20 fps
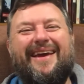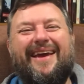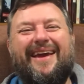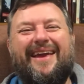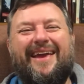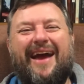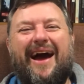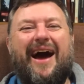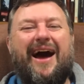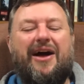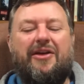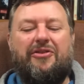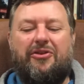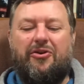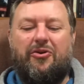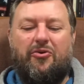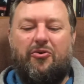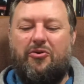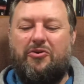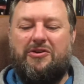Guard
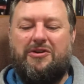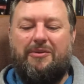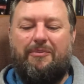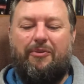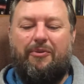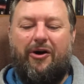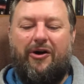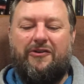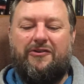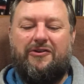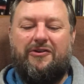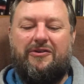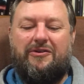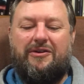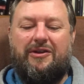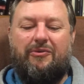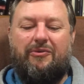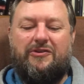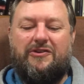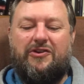the good
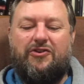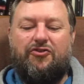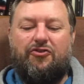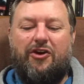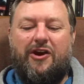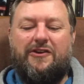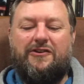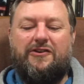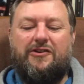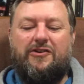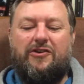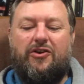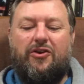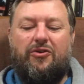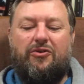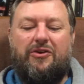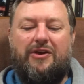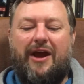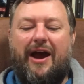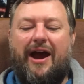deposit that was entrusted to
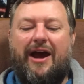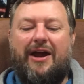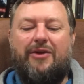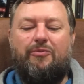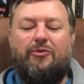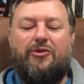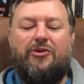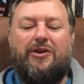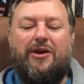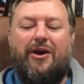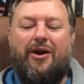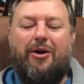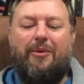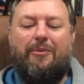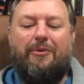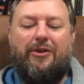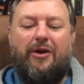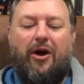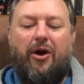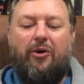you. Guard it with the help
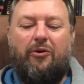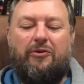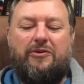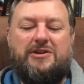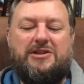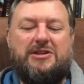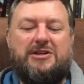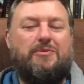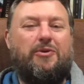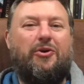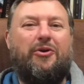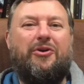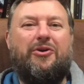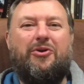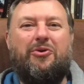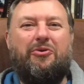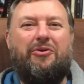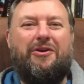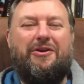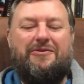of the Holy Spirit
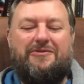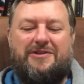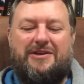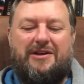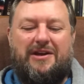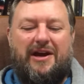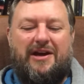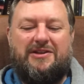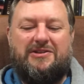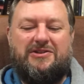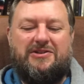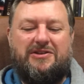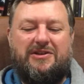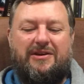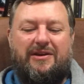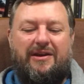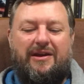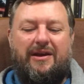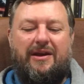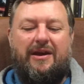who lives in us.
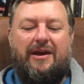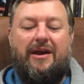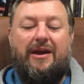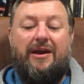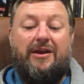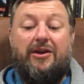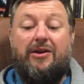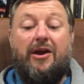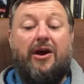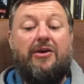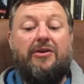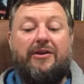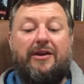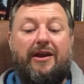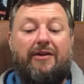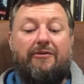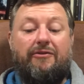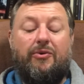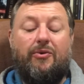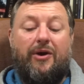You know that
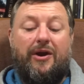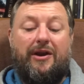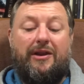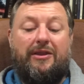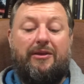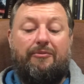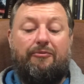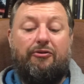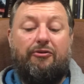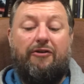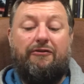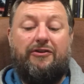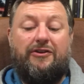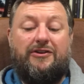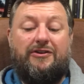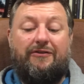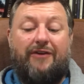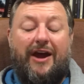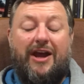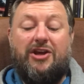everyone in the
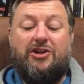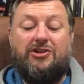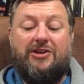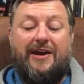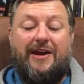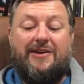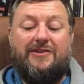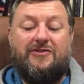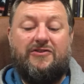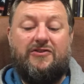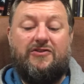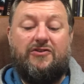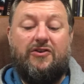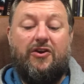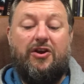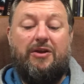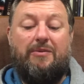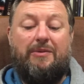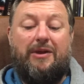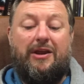province of Asia has
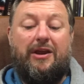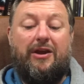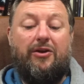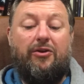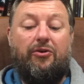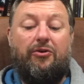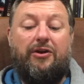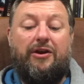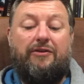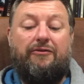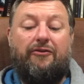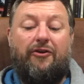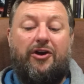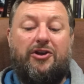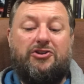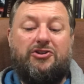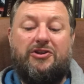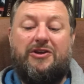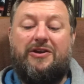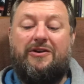deserted me, including
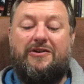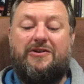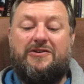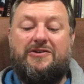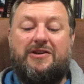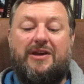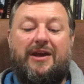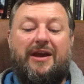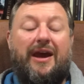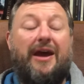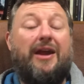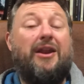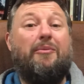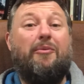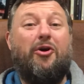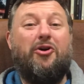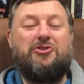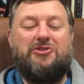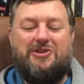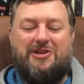Phygelus and
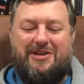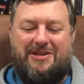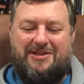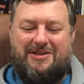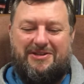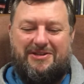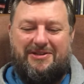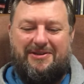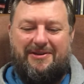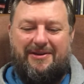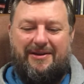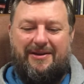Hermogenes.